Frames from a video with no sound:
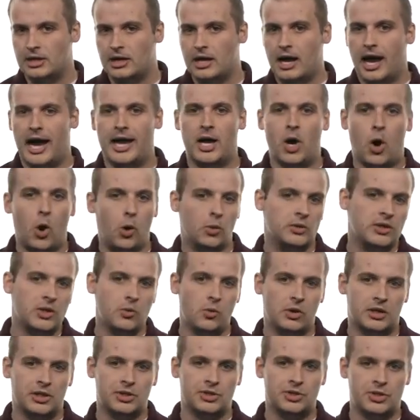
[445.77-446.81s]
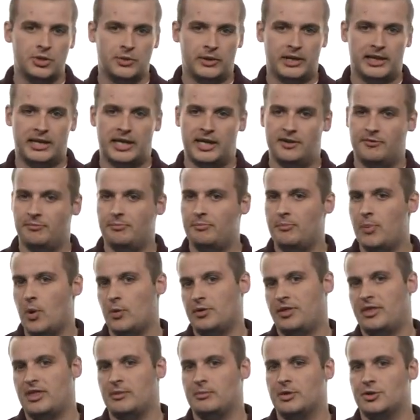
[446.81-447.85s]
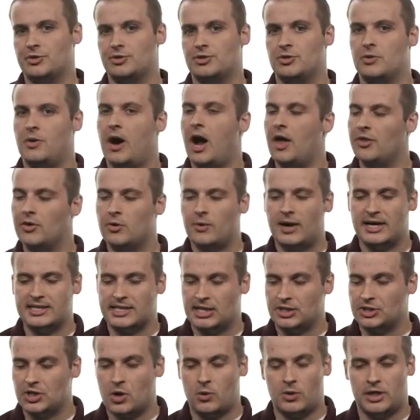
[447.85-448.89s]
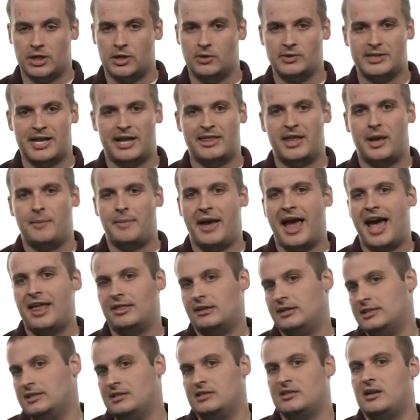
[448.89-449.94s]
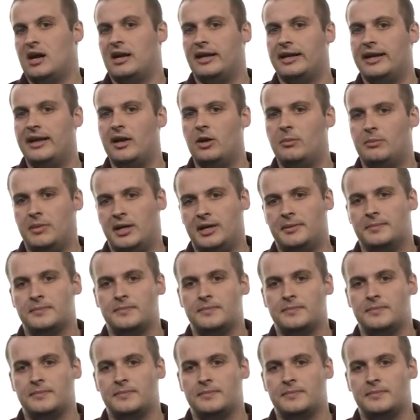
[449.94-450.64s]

I only want to do it if both of them are true. Otherwise, I don't want to go down that path because it's not going to help me.